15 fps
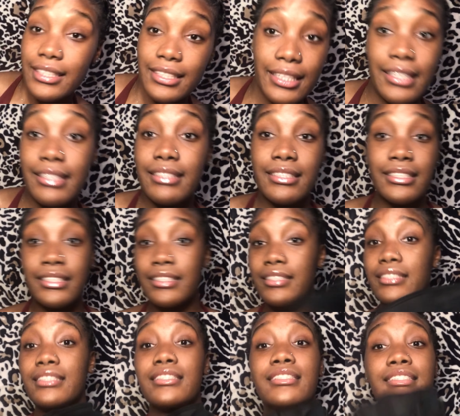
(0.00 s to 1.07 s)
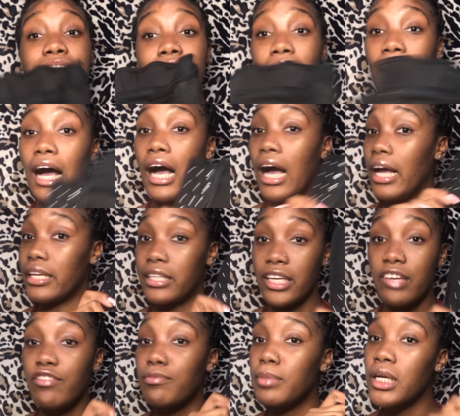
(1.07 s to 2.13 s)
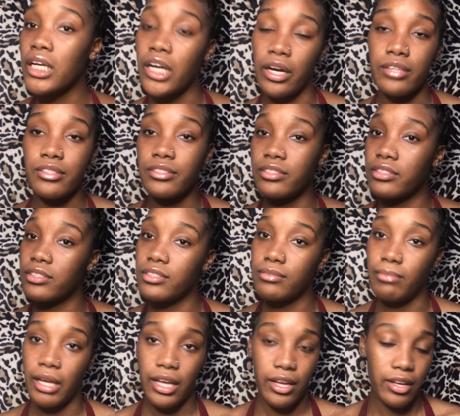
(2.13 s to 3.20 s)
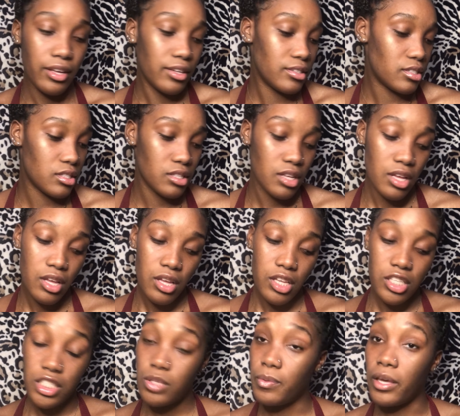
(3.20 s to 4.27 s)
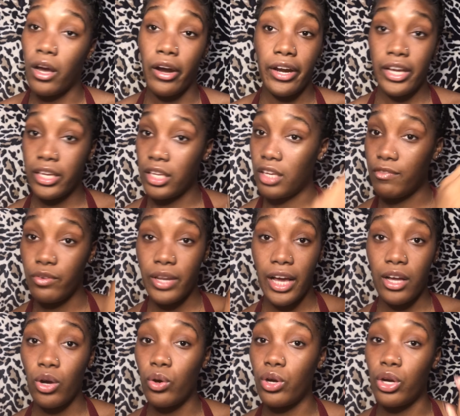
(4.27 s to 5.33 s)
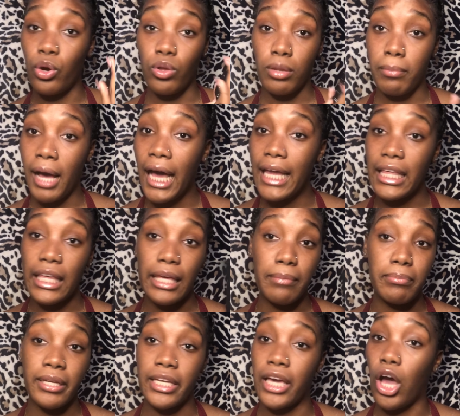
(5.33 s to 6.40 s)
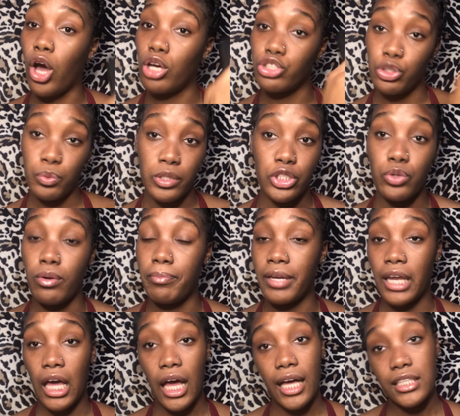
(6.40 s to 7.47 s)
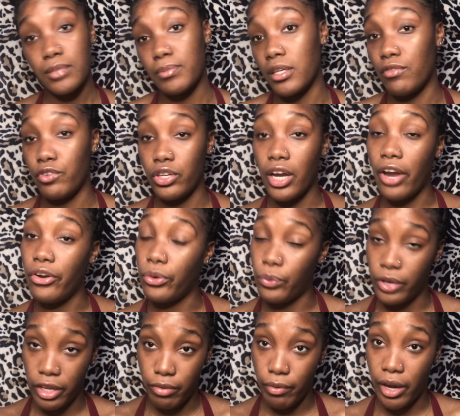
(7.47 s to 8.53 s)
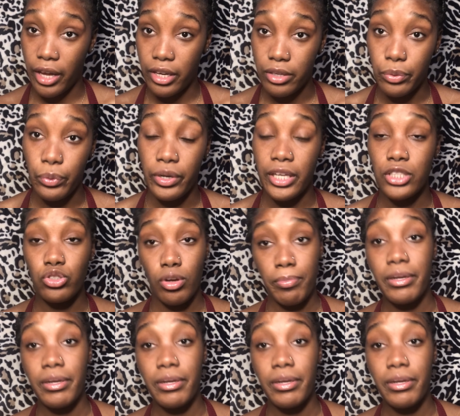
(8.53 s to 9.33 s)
is a gift but a curse, because sweetheart, it can give you that Coca-Cola body, but it can also end you up in the hospital if you're not doing it right, or end you up in the